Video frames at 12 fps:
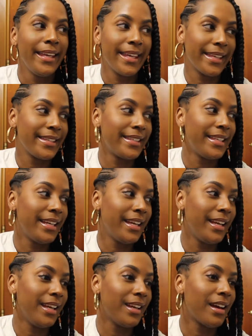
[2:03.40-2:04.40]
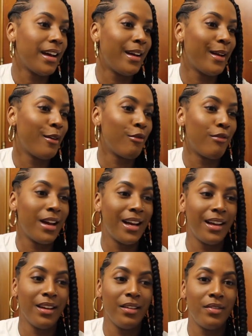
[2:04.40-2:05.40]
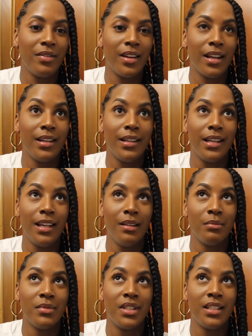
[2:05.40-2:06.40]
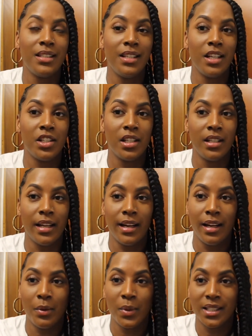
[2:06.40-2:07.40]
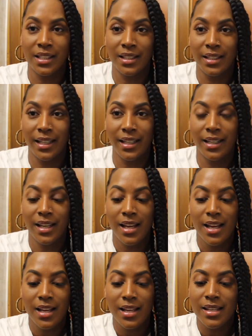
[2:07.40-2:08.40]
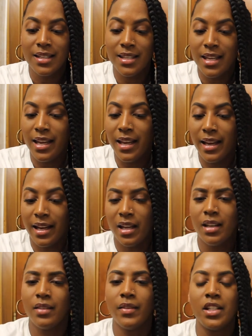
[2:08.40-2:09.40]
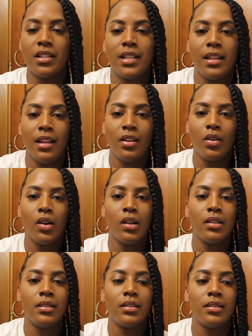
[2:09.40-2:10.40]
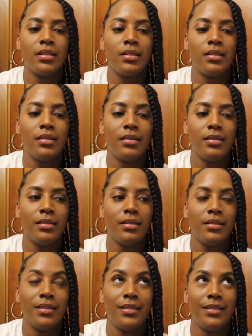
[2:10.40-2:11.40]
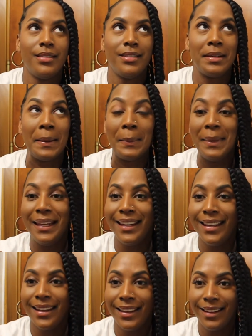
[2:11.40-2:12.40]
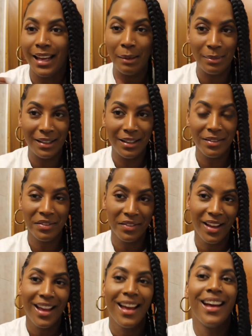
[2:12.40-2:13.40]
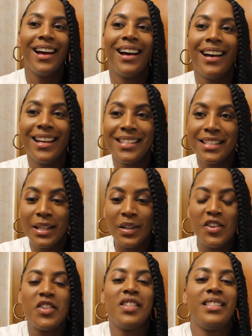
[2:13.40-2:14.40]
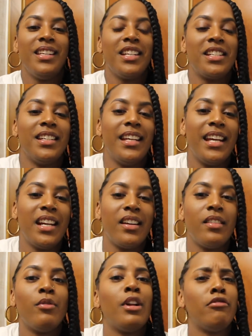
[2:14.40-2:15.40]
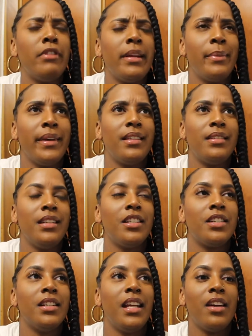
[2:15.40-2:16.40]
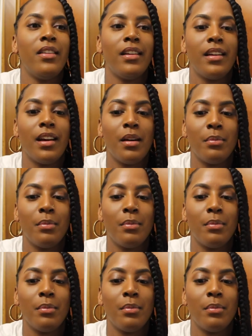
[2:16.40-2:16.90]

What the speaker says: Yesterday I arrived and came to the station that I was staying at, which is I think called Termini, I believe. It's a local station here, well a really big station here in